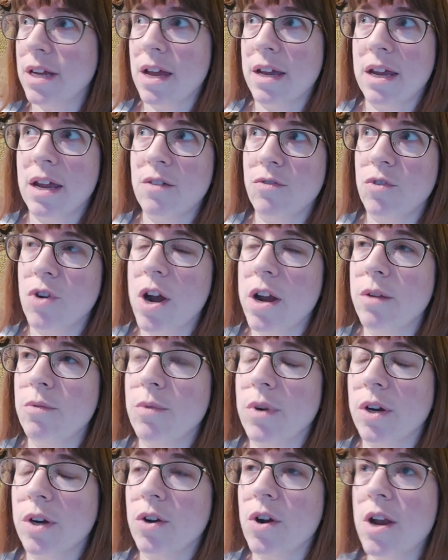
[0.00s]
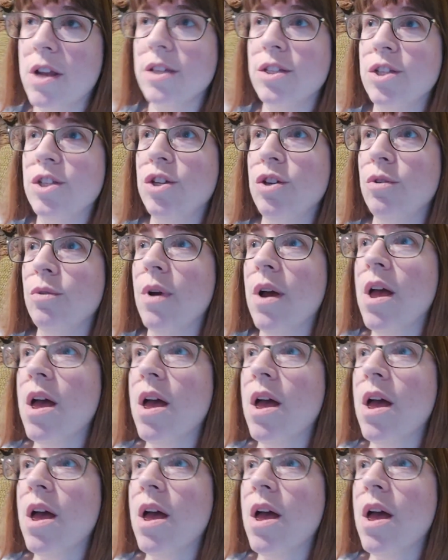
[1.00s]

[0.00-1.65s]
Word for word: I gave credit where credit's due.